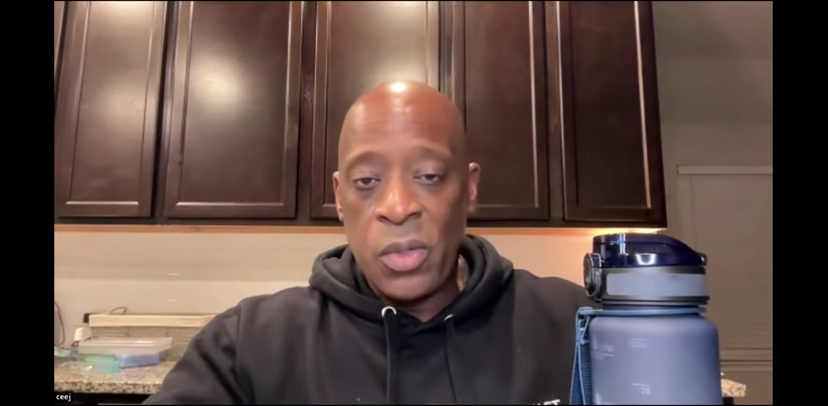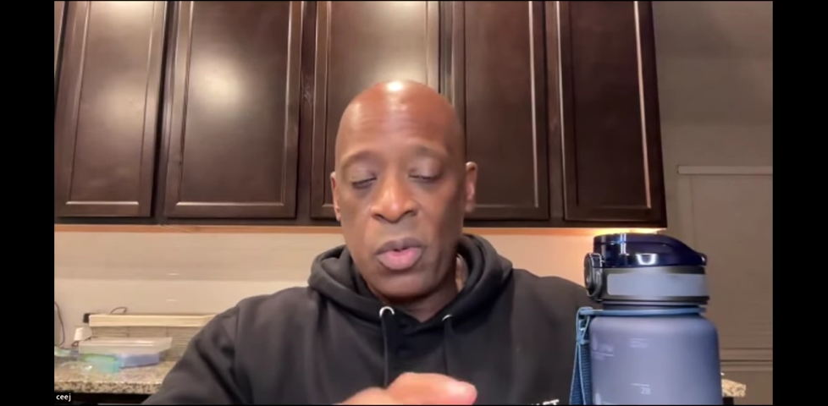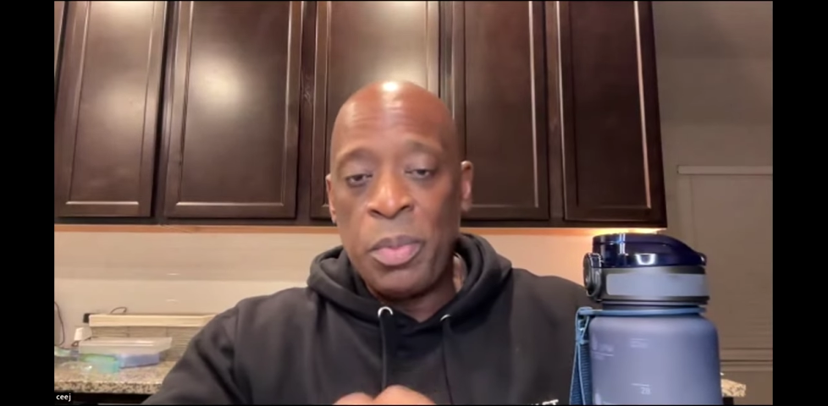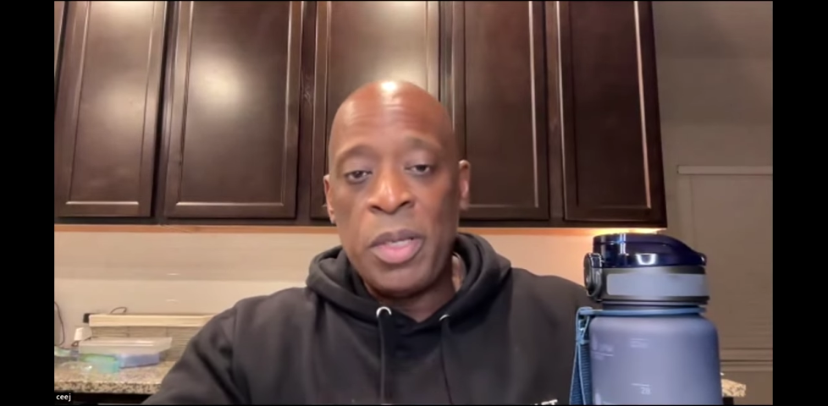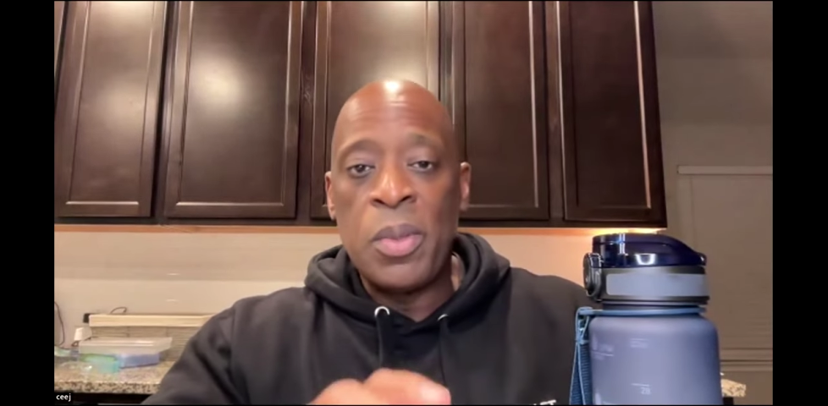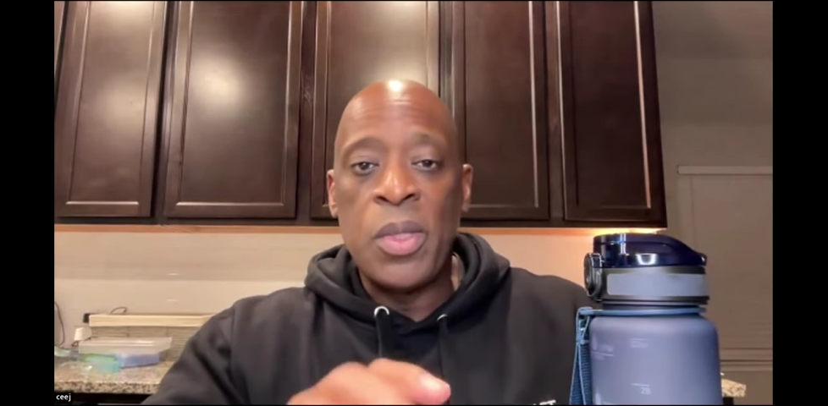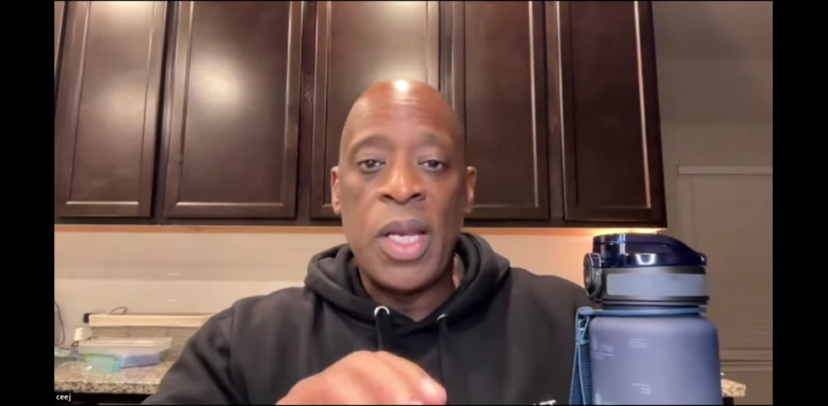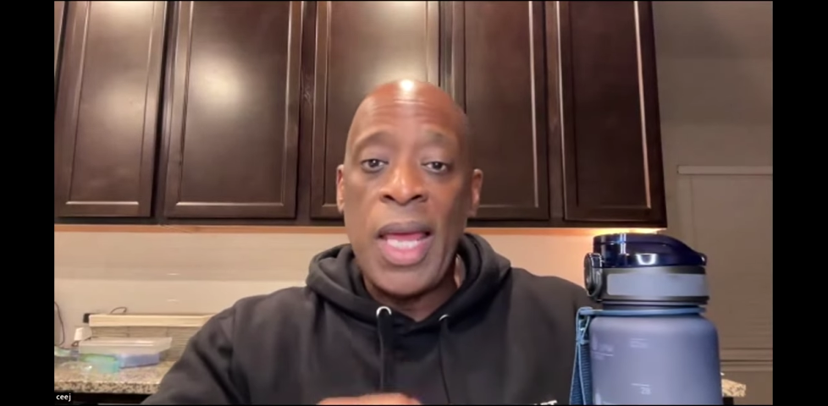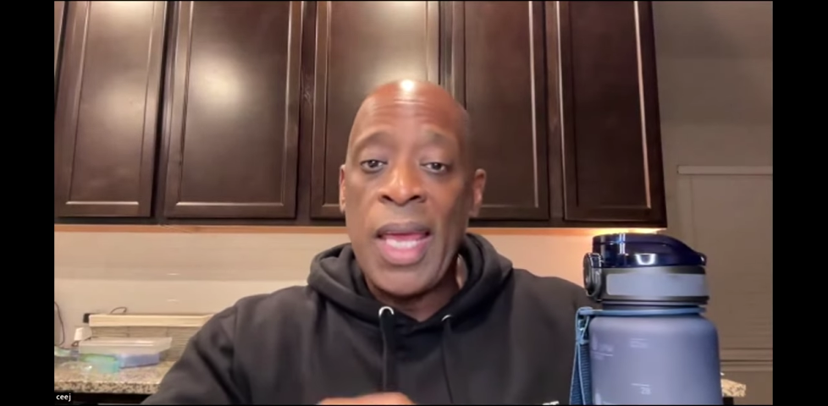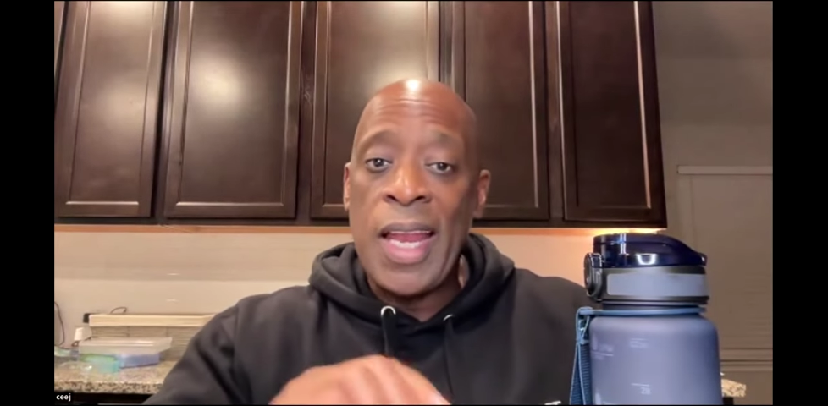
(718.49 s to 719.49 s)
or so of people
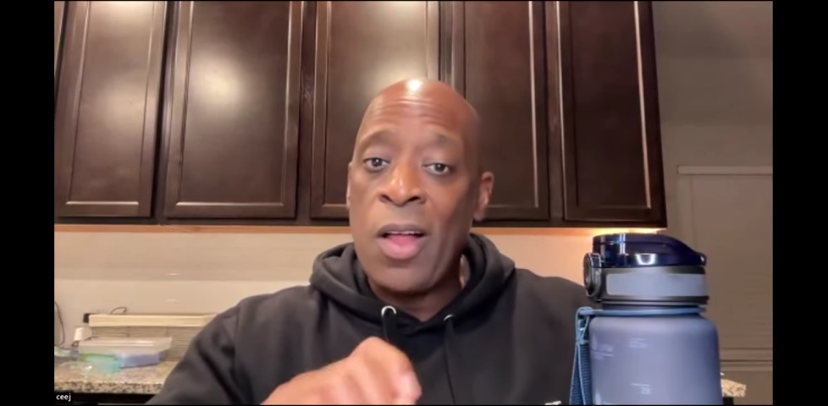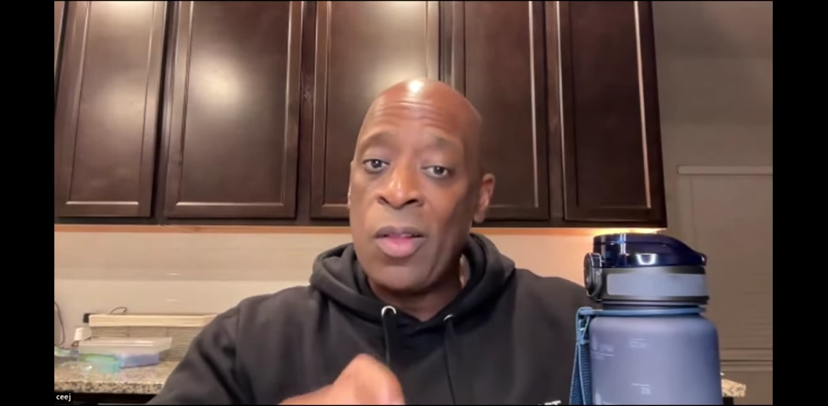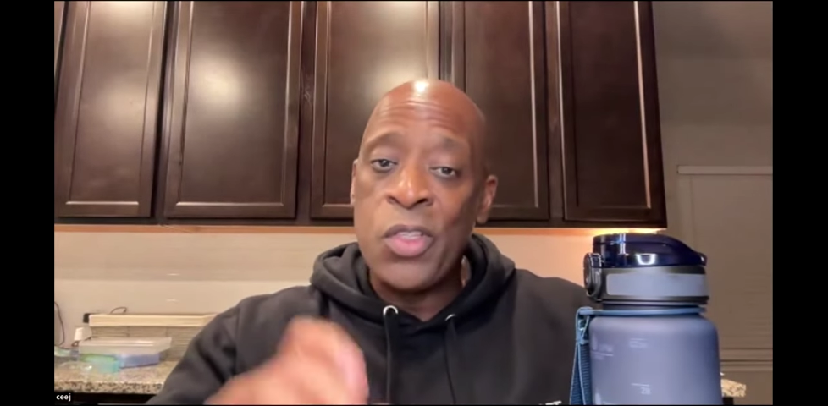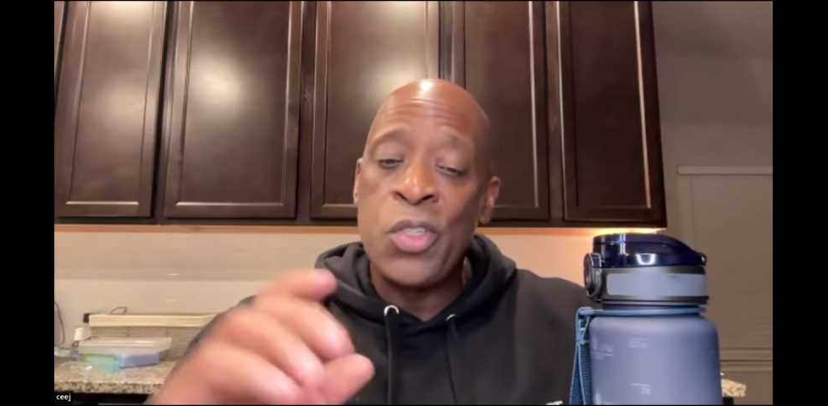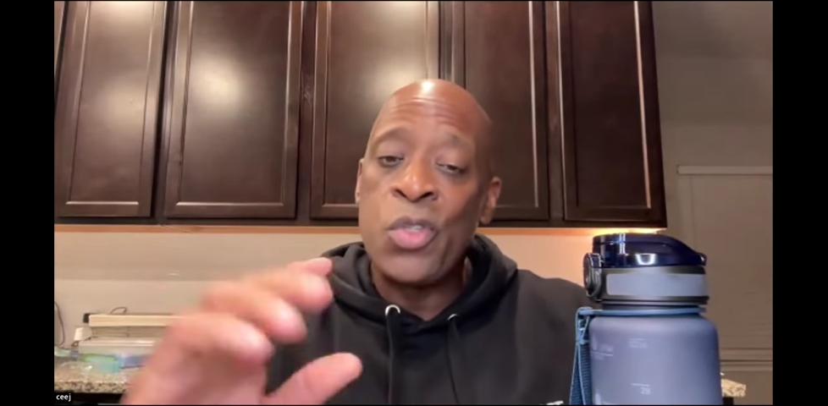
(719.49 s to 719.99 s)
that are hanging out,